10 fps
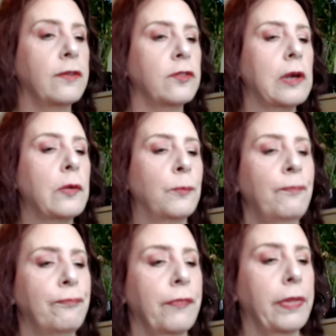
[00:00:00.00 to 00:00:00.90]
So,
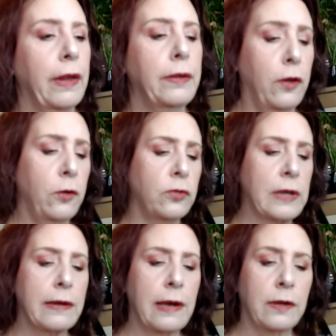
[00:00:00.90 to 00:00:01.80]
new
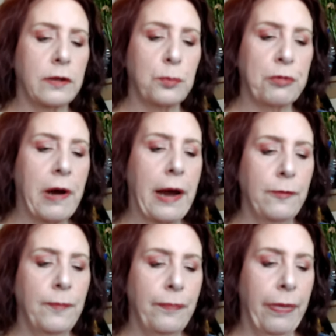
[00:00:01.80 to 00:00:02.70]
setting spray.
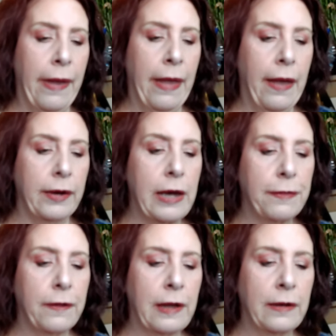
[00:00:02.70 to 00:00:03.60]

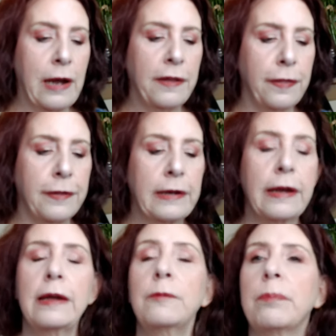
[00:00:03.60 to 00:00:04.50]
Got the Ninth
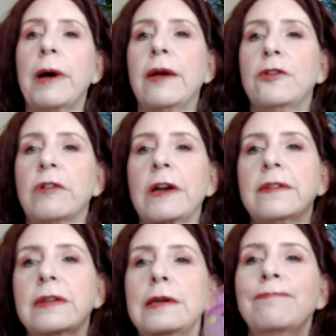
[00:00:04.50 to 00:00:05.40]
Inning by
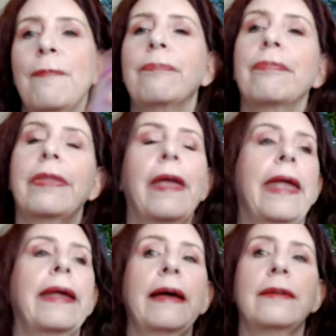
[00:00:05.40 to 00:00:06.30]
Trixie,
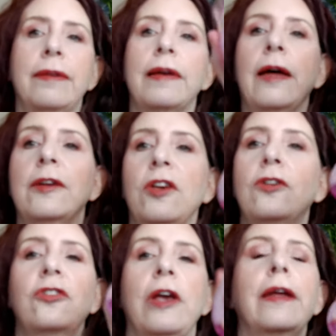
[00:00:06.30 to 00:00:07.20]
and uh,
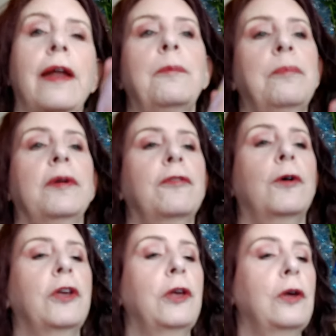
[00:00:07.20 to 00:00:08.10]
you shake it up
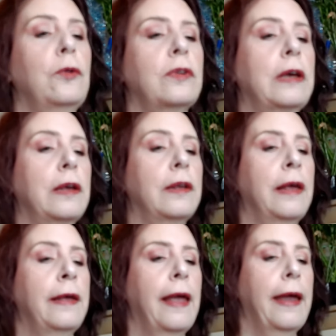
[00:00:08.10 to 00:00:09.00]
before you use it.
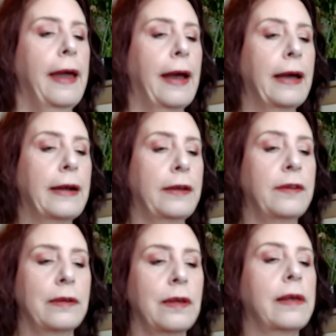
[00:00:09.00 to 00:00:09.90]
And
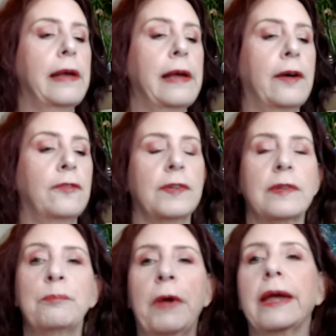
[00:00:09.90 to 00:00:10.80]
it does have
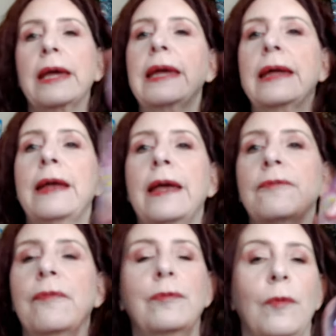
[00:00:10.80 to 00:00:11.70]
some mica in
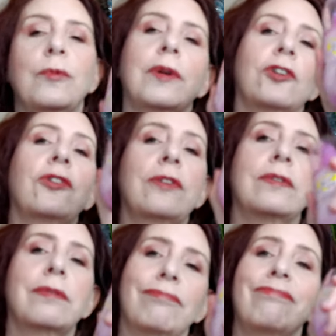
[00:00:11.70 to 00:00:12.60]
it, which
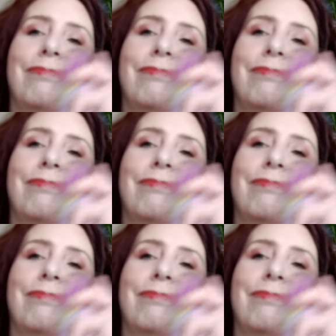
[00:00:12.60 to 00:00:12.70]
is